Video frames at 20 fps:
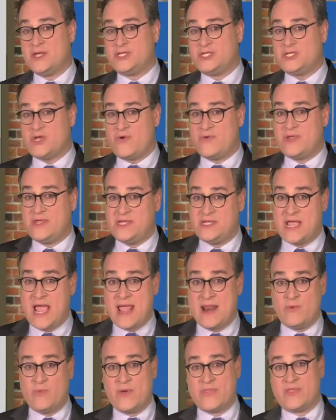
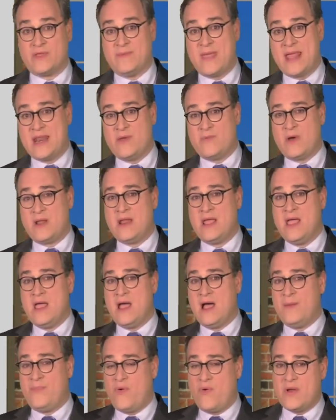associated with him, anyone
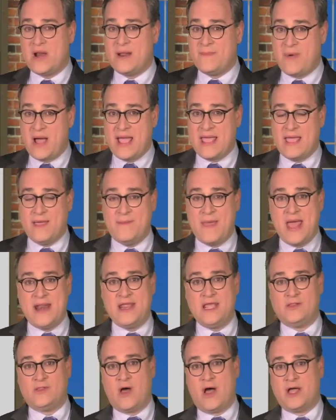appointed by him,
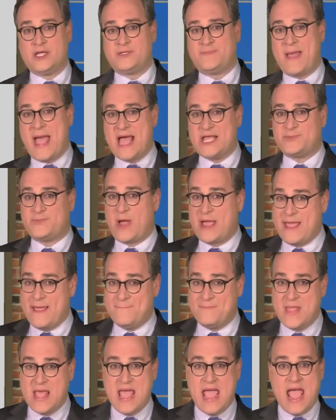any laws passed by him,